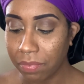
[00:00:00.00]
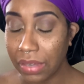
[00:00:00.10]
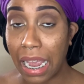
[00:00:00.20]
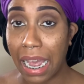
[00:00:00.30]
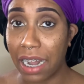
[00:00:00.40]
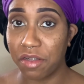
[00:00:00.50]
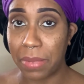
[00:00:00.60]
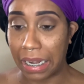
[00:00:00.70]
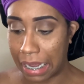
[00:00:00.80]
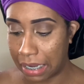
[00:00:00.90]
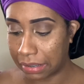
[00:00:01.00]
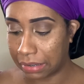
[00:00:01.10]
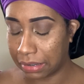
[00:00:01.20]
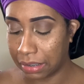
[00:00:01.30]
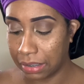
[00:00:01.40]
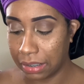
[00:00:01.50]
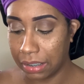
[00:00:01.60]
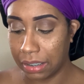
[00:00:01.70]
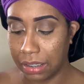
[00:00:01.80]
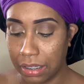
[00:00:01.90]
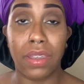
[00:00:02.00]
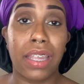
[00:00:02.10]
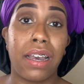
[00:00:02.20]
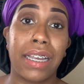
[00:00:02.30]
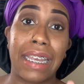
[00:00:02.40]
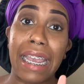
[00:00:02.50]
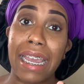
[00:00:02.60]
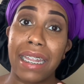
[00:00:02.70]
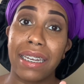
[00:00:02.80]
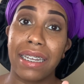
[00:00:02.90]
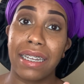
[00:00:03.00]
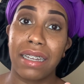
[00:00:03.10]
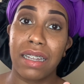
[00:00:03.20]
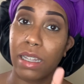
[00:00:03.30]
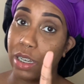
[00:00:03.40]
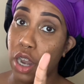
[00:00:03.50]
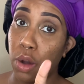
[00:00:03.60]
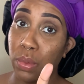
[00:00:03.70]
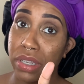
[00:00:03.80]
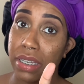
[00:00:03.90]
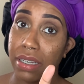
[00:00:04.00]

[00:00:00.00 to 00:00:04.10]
out of my locks. Again, note,